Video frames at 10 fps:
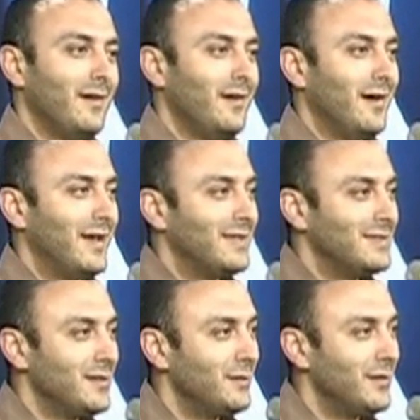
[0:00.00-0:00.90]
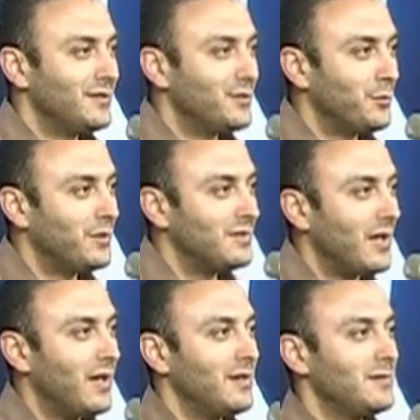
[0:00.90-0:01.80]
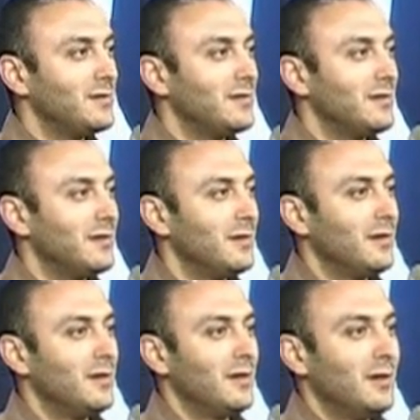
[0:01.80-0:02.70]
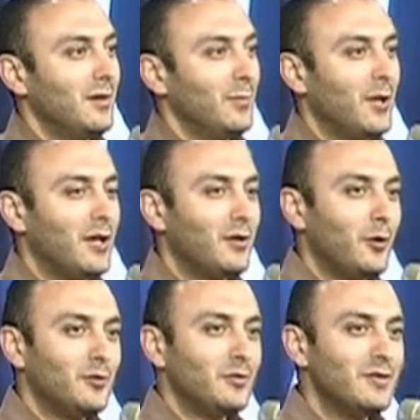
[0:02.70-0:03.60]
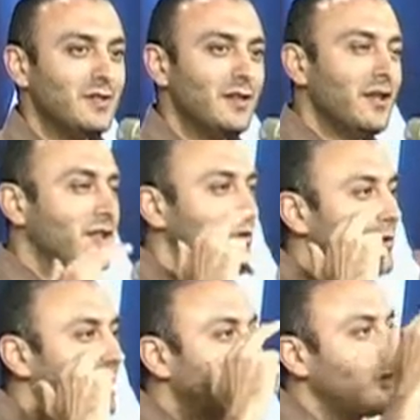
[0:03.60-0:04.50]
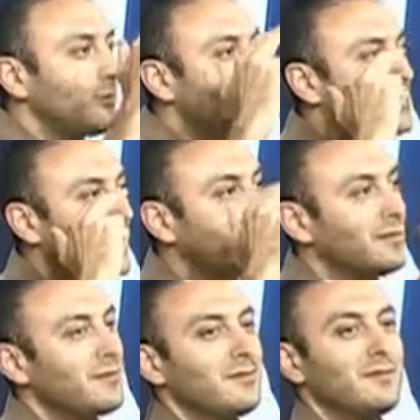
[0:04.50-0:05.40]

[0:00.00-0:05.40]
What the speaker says: I could see things through his eyes. But I could also see the eternal perspective.